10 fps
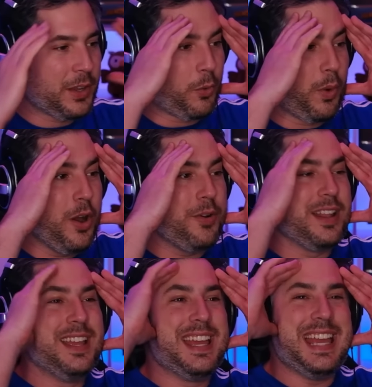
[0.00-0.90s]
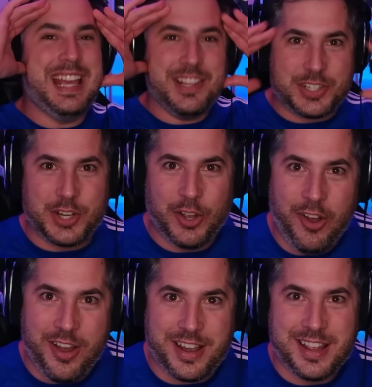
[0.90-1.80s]
Groot is
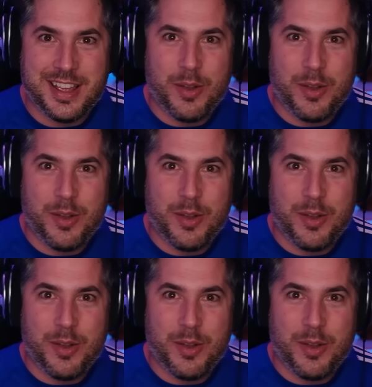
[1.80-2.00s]
good.